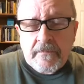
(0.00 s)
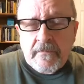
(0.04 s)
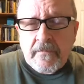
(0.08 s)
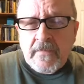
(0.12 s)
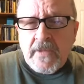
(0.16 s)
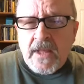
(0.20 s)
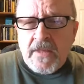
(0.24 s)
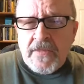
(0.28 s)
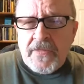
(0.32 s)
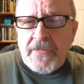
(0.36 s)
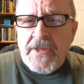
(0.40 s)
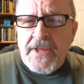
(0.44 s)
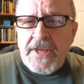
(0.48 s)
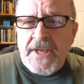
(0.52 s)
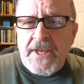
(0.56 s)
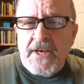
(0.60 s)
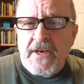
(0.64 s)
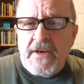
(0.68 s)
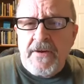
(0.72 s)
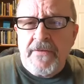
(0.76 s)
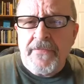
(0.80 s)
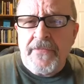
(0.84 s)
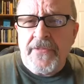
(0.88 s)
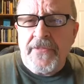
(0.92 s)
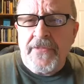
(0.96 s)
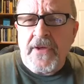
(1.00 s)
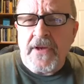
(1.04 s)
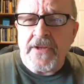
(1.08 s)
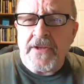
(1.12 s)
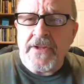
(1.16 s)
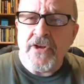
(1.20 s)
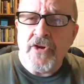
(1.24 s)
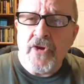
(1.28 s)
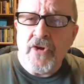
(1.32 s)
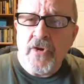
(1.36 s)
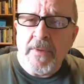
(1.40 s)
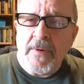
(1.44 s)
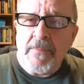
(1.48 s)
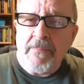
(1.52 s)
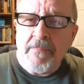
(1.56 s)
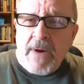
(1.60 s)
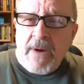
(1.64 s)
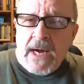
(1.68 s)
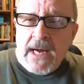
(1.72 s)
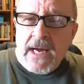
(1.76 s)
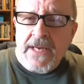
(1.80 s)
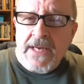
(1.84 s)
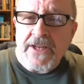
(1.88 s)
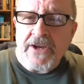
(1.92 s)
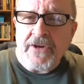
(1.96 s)
thinking of the human
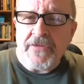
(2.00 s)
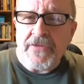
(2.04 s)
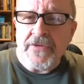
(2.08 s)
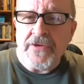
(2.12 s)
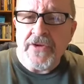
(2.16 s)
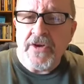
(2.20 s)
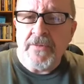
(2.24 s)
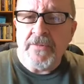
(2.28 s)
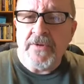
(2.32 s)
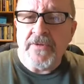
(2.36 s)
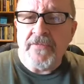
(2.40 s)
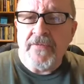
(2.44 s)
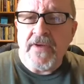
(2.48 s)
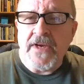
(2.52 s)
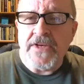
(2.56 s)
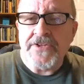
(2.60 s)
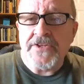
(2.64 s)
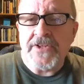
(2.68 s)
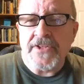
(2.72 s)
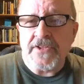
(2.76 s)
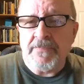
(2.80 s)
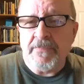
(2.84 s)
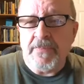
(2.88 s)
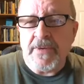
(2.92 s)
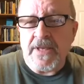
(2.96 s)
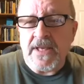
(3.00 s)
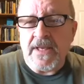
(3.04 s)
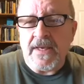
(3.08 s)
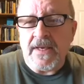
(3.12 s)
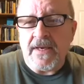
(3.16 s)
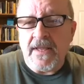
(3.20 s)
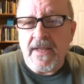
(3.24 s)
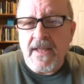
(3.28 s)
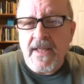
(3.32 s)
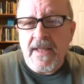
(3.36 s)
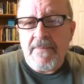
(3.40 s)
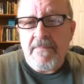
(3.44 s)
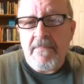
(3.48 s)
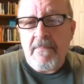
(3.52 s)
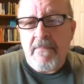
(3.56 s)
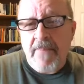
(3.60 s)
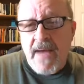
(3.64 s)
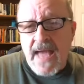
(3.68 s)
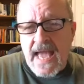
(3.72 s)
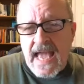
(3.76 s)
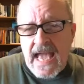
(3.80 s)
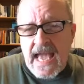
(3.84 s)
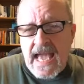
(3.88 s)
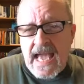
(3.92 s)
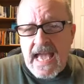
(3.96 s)
body or the human flesh as being
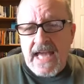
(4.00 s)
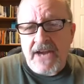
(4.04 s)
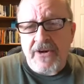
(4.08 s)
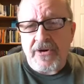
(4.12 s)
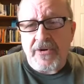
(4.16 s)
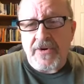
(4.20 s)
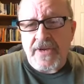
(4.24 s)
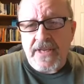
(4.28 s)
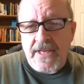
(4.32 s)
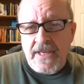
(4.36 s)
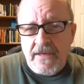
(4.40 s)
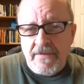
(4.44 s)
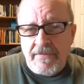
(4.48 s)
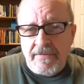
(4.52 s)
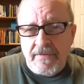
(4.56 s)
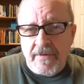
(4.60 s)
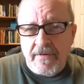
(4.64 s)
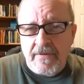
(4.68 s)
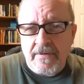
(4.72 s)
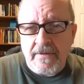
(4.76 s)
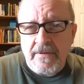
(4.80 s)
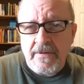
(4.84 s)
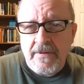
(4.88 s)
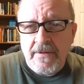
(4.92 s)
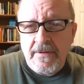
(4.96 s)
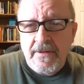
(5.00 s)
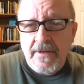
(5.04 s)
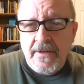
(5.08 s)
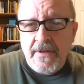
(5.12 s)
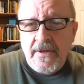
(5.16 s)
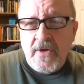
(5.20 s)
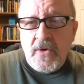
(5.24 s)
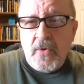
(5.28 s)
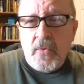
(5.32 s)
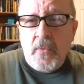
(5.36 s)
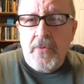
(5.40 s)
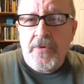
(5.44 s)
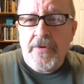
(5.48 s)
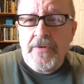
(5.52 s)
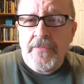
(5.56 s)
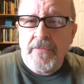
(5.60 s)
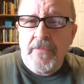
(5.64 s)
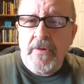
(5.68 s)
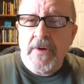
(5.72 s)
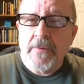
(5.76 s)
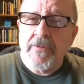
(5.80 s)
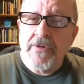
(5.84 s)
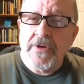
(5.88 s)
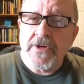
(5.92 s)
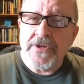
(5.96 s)
bad or evil, what if
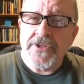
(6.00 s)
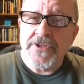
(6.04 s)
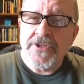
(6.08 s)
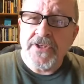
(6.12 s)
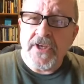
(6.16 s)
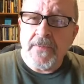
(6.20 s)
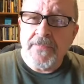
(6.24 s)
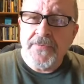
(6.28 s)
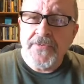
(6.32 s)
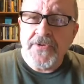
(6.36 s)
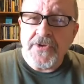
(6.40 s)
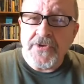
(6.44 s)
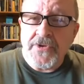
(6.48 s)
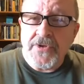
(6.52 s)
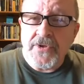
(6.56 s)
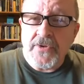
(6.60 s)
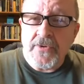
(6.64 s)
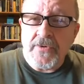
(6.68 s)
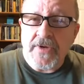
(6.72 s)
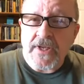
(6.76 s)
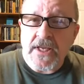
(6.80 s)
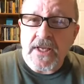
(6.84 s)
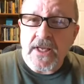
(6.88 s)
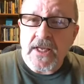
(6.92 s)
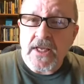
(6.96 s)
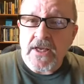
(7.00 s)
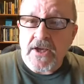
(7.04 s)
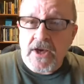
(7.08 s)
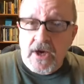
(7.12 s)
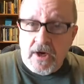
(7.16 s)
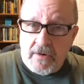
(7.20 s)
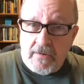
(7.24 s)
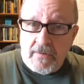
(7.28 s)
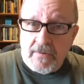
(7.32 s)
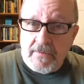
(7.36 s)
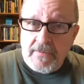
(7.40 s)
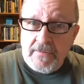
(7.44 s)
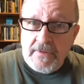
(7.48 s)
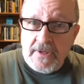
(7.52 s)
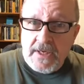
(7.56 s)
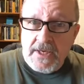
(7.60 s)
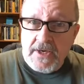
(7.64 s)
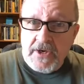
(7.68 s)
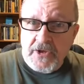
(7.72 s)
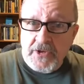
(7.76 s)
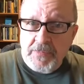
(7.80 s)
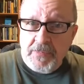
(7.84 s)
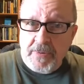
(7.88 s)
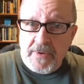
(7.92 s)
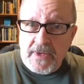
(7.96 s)
we were to substitute ego in
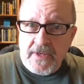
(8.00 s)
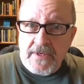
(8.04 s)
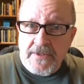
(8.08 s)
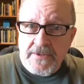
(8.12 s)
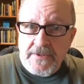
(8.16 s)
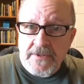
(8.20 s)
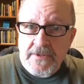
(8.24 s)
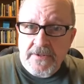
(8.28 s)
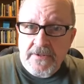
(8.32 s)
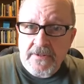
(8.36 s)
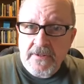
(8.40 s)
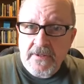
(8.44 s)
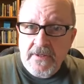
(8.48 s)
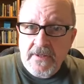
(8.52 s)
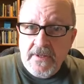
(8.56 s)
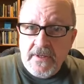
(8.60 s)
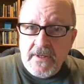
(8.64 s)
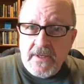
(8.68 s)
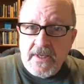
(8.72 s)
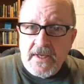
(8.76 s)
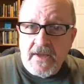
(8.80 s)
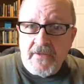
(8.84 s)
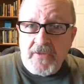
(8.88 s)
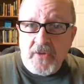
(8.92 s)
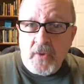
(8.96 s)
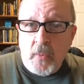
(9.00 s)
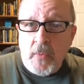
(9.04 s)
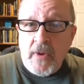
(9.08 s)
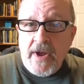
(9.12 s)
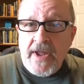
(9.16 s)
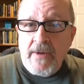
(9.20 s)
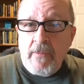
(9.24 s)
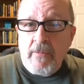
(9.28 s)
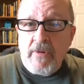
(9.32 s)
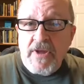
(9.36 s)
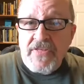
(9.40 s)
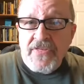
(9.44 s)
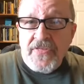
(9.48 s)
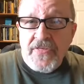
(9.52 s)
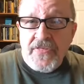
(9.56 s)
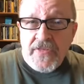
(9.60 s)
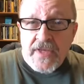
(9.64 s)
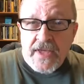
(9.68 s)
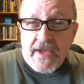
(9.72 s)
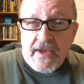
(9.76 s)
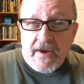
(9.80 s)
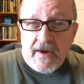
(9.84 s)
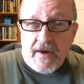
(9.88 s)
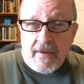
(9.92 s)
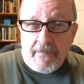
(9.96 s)
its place and the way we
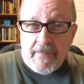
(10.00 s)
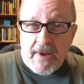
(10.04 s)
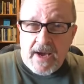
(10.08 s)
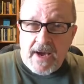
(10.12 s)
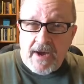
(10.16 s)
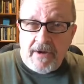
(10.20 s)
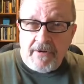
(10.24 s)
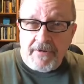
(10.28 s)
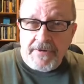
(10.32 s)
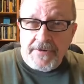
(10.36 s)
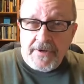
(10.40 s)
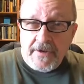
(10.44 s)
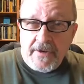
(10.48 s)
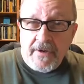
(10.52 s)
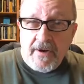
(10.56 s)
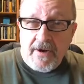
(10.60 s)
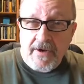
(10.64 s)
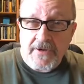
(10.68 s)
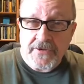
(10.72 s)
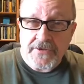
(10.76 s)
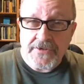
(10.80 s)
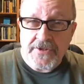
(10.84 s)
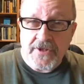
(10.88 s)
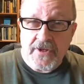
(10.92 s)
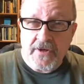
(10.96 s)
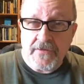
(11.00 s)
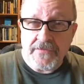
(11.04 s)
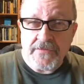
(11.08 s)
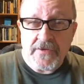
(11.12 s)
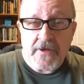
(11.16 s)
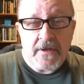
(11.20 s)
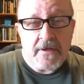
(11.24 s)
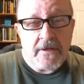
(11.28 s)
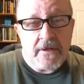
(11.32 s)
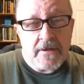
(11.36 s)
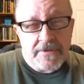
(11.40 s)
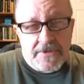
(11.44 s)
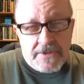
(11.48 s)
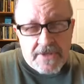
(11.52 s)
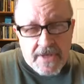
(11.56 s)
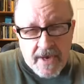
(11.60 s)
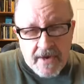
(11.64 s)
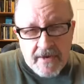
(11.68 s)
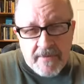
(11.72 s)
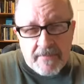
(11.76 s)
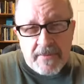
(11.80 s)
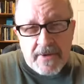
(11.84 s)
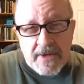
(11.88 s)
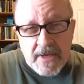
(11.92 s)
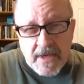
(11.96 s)
think about ourselves? And there's got
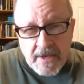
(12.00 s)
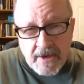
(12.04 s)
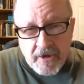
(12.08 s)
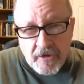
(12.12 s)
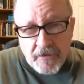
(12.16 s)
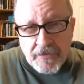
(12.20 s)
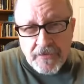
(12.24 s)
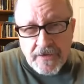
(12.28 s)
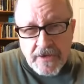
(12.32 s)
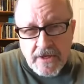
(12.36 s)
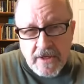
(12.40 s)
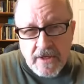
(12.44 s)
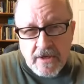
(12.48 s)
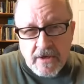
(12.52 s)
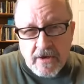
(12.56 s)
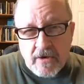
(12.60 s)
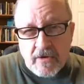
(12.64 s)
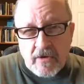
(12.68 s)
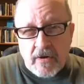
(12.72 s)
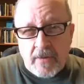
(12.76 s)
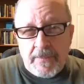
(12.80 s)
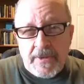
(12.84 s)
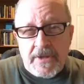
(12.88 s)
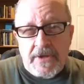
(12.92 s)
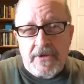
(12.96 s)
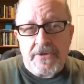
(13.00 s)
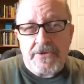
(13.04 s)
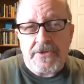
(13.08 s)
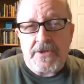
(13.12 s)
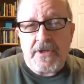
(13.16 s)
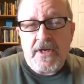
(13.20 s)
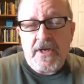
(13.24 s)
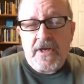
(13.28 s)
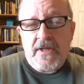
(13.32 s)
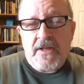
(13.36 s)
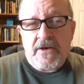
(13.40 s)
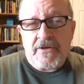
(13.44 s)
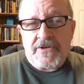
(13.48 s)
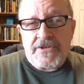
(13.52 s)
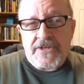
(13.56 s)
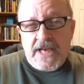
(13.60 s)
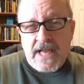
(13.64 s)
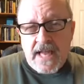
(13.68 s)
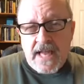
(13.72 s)
to be a healthy ego. I mean, there's an